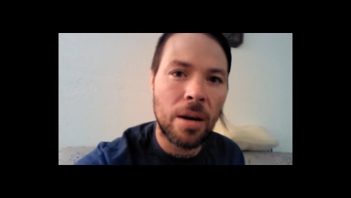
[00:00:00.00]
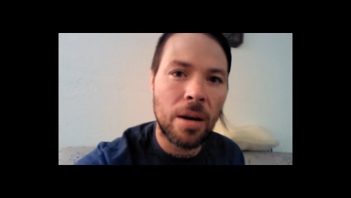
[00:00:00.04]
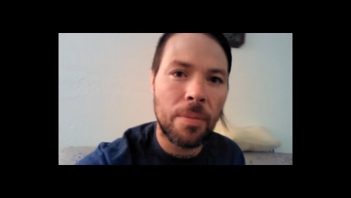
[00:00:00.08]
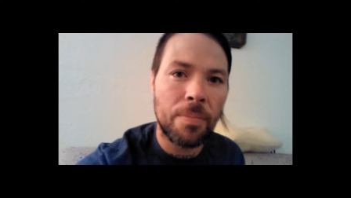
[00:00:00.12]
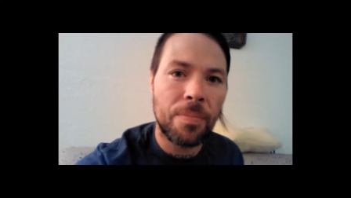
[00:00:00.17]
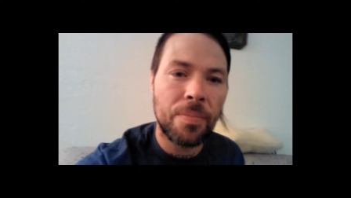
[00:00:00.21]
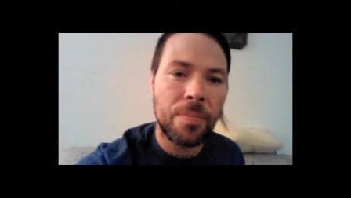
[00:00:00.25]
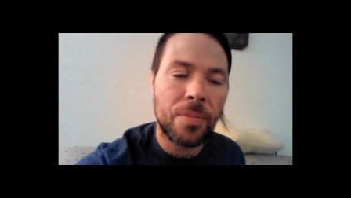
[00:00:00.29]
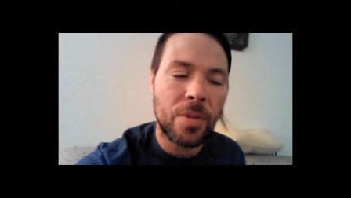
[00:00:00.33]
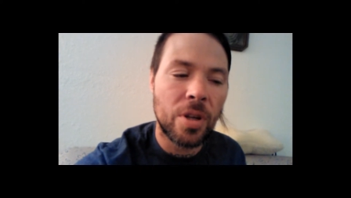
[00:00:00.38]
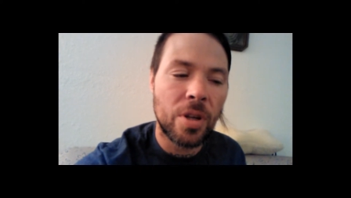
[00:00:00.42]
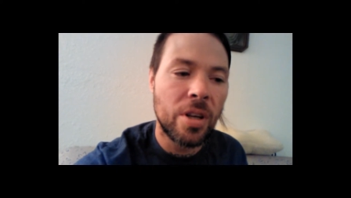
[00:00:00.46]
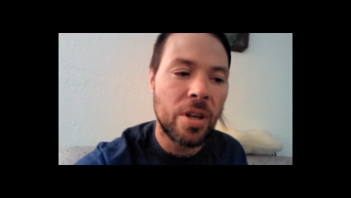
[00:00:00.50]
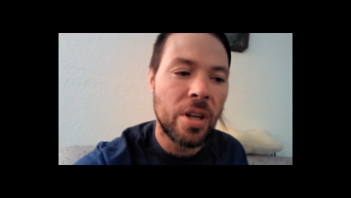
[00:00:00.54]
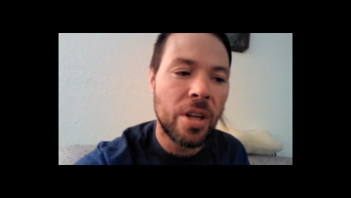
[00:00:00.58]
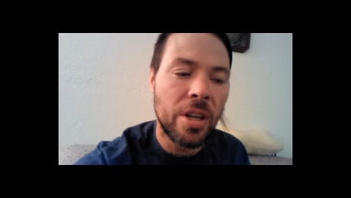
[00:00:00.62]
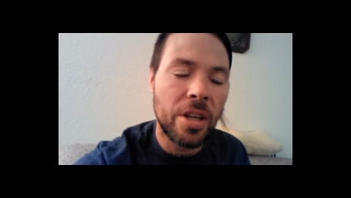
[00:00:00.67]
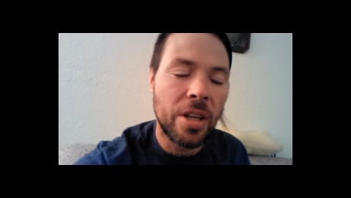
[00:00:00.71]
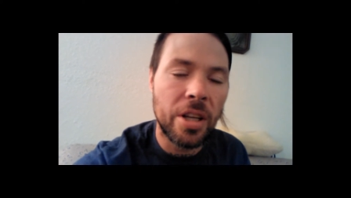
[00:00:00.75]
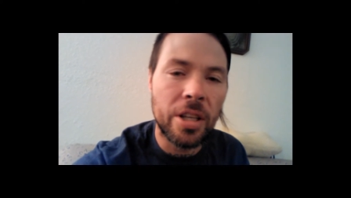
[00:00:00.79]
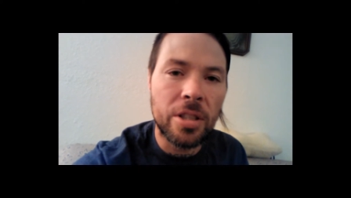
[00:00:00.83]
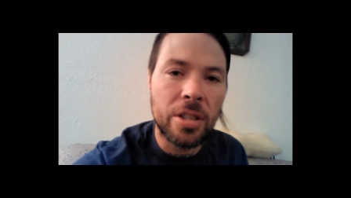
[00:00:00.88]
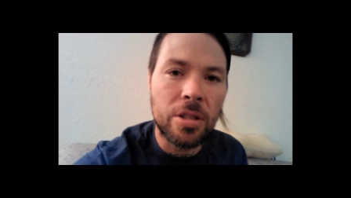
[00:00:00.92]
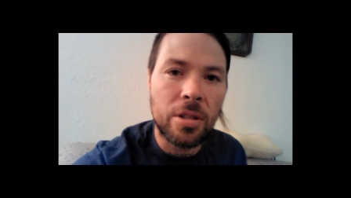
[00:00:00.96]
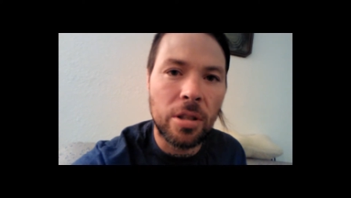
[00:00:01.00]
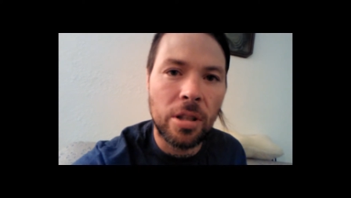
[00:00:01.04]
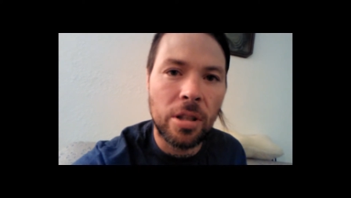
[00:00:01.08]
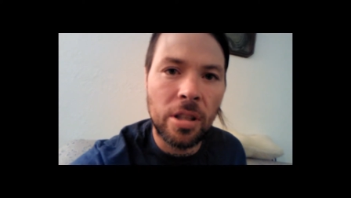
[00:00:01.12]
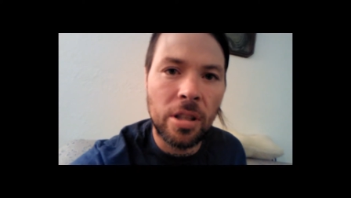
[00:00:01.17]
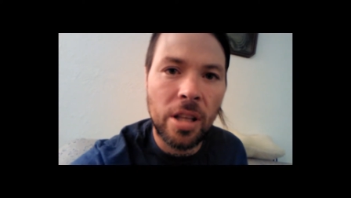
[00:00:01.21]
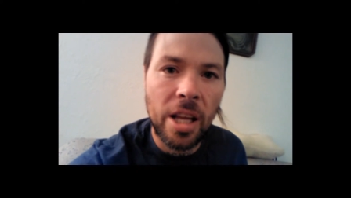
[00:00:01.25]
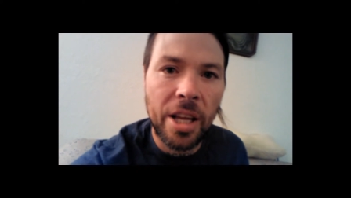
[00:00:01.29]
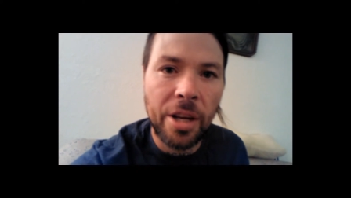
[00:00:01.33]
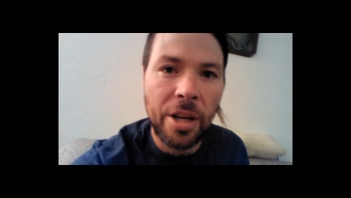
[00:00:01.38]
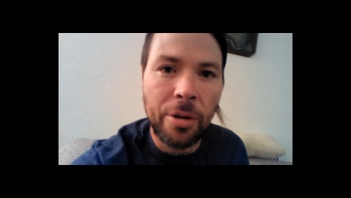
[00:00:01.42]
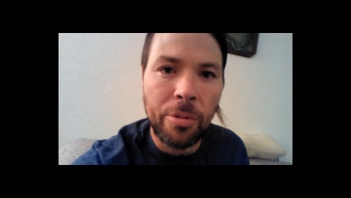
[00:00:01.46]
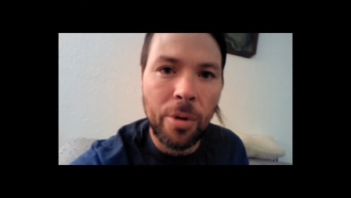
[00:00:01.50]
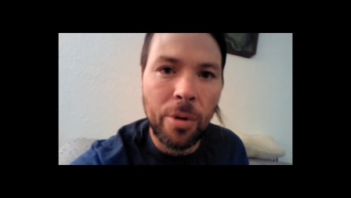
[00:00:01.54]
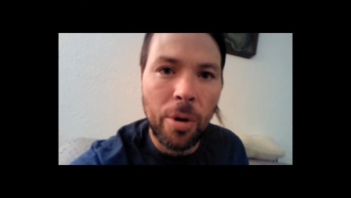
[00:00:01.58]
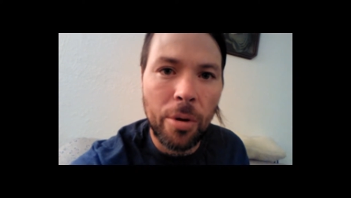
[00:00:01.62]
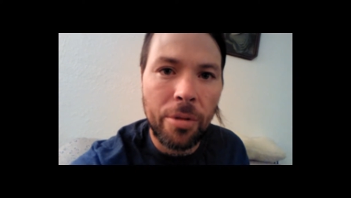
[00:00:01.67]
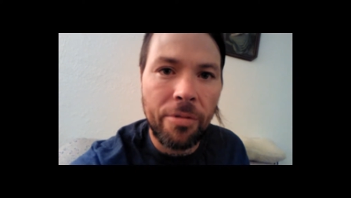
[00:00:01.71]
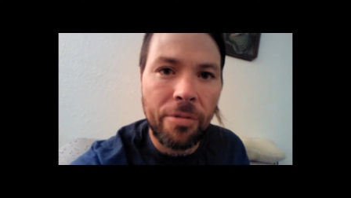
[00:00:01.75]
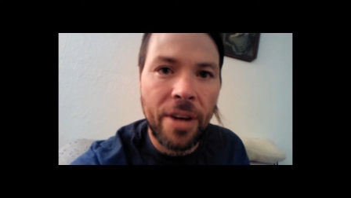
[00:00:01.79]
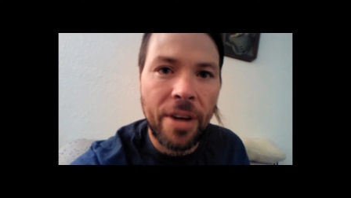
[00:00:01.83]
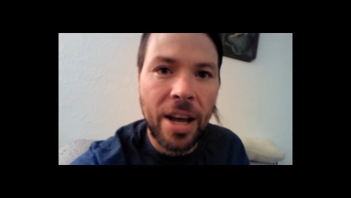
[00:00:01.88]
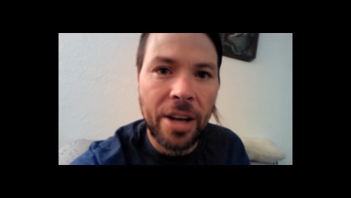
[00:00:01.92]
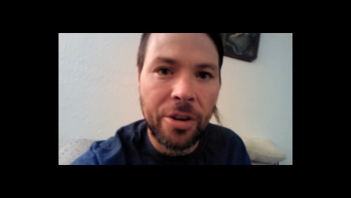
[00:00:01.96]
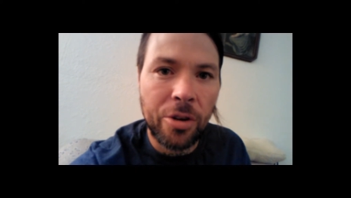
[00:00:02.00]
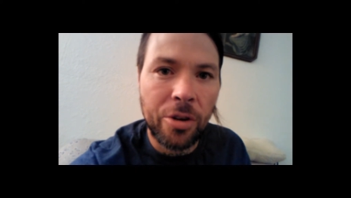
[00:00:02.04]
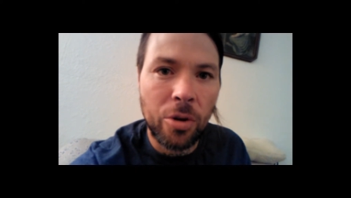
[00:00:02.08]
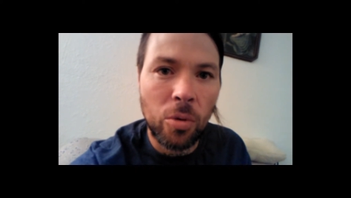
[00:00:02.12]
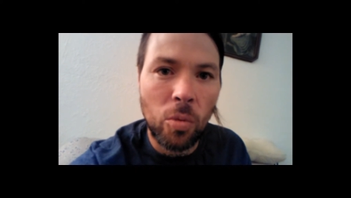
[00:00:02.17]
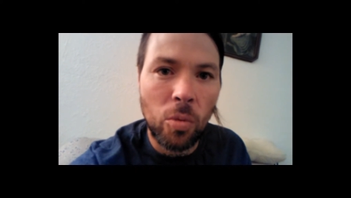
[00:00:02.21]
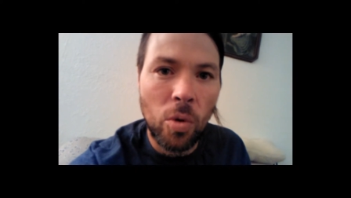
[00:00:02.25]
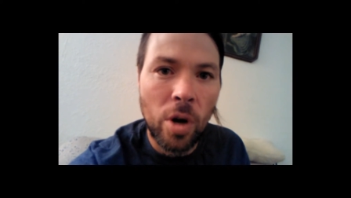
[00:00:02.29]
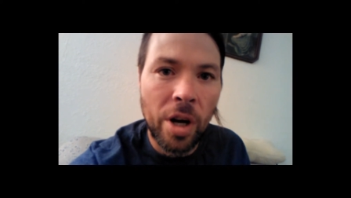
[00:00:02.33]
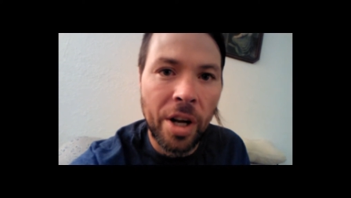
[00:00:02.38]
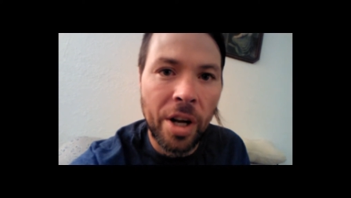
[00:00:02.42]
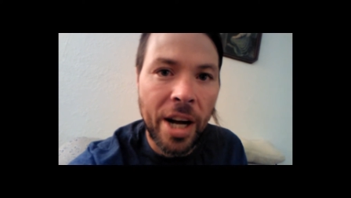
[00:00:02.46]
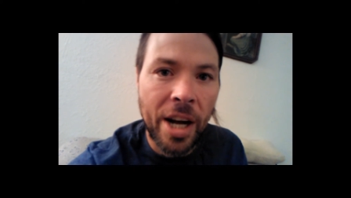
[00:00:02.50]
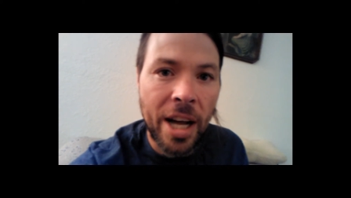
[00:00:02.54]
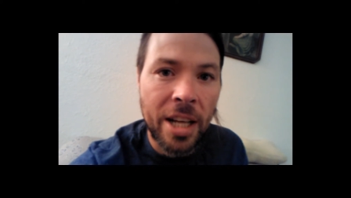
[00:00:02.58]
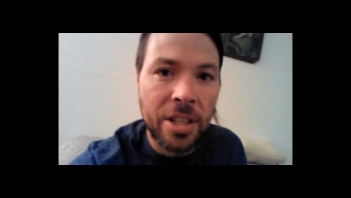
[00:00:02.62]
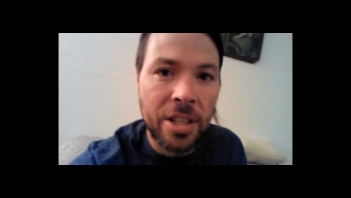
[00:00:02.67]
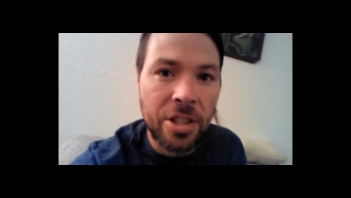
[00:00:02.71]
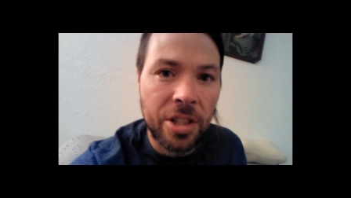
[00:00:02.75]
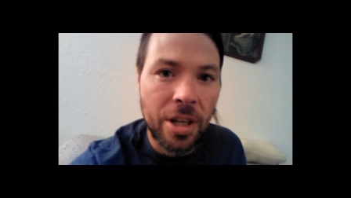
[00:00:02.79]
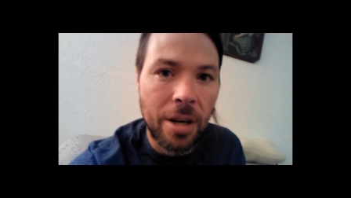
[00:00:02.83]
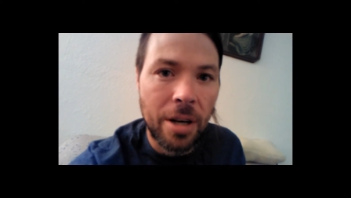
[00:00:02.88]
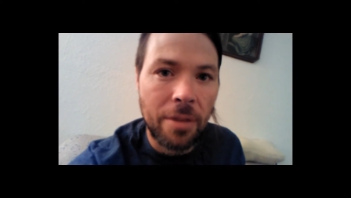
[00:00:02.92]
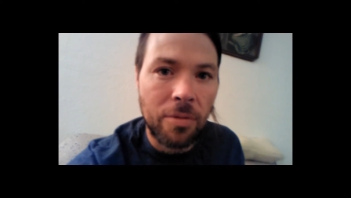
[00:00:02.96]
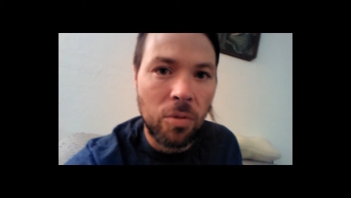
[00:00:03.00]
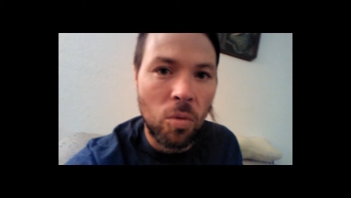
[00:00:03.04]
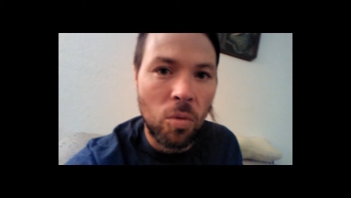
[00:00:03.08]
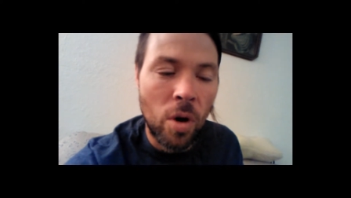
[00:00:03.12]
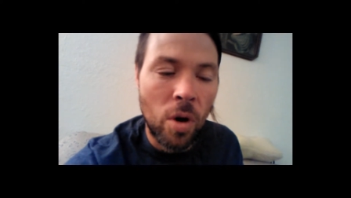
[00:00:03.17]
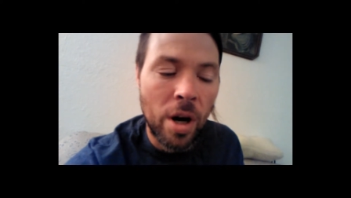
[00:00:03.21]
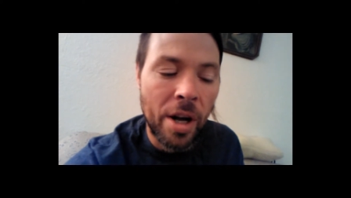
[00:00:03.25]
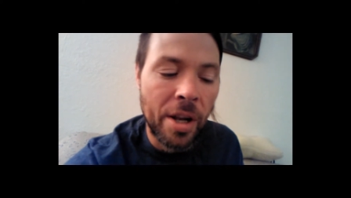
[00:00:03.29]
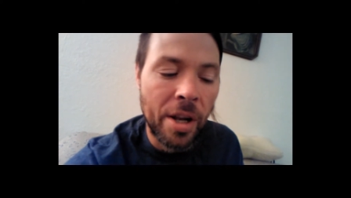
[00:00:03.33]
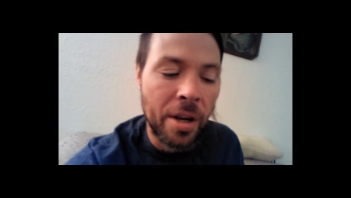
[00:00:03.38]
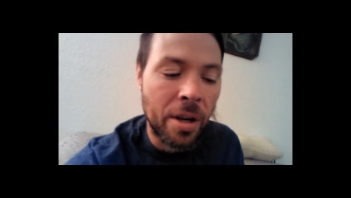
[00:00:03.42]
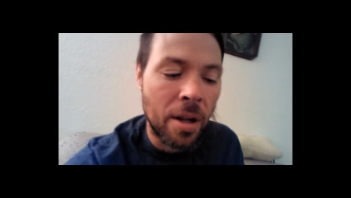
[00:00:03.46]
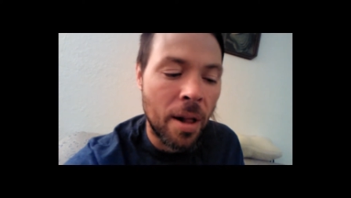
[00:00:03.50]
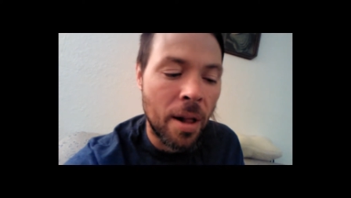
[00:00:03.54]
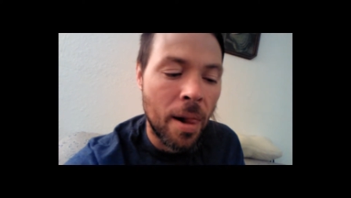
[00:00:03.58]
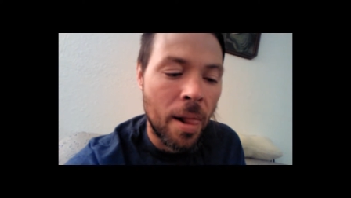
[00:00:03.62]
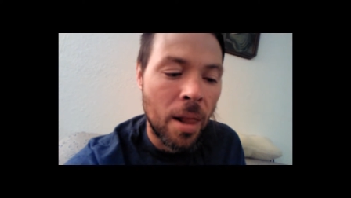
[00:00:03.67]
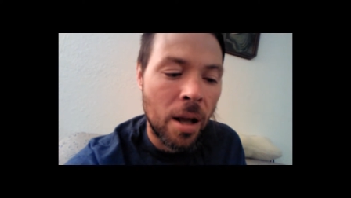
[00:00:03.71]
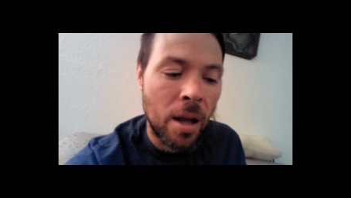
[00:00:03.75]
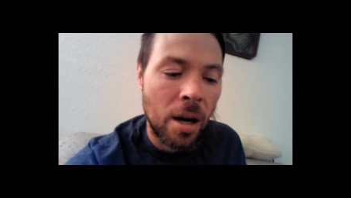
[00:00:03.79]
insulin-like growth factor one, I G F one. Um,